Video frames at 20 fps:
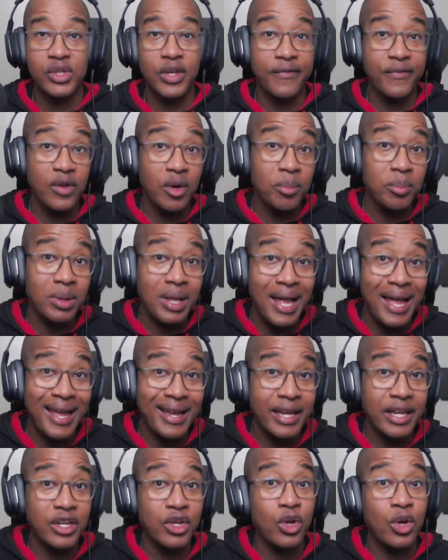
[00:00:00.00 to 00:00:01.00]
if you're
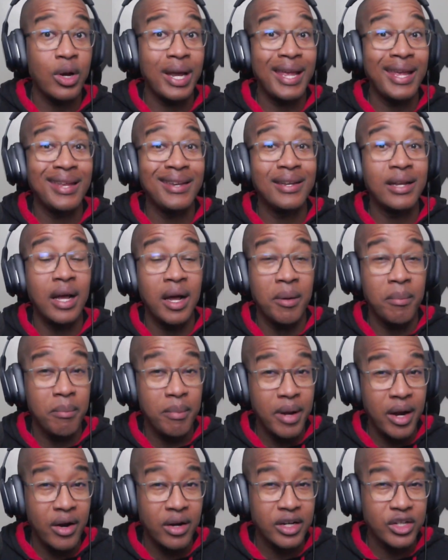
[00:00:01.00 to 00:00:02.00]
Black and you're in
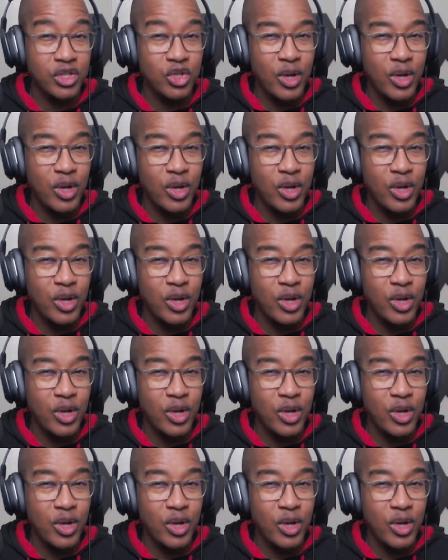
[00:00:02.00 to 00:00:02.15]
America,